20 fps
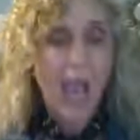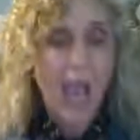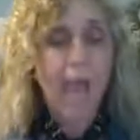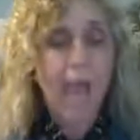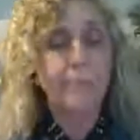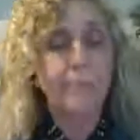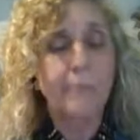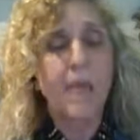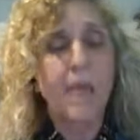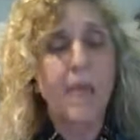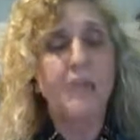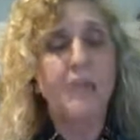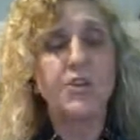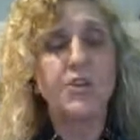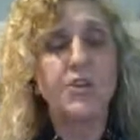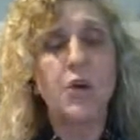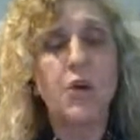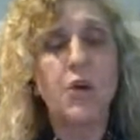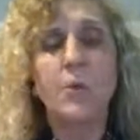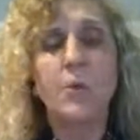And
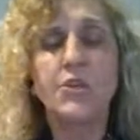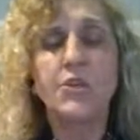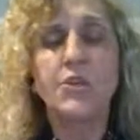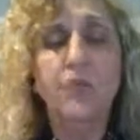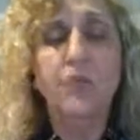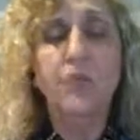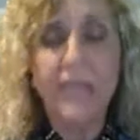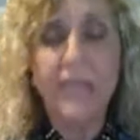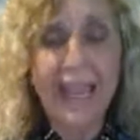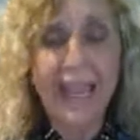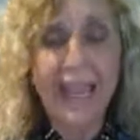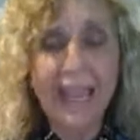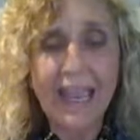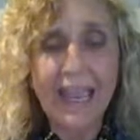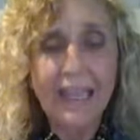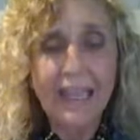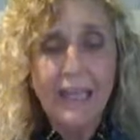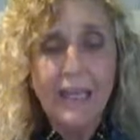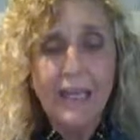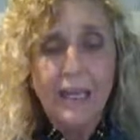when you're
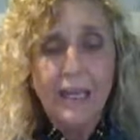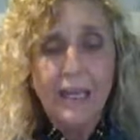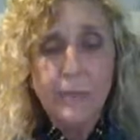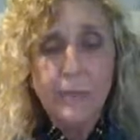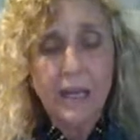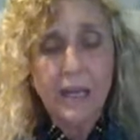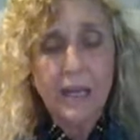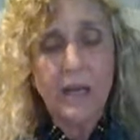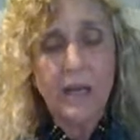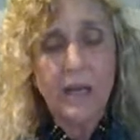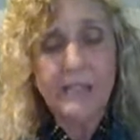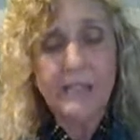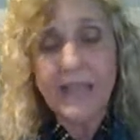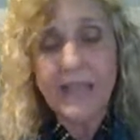gay, because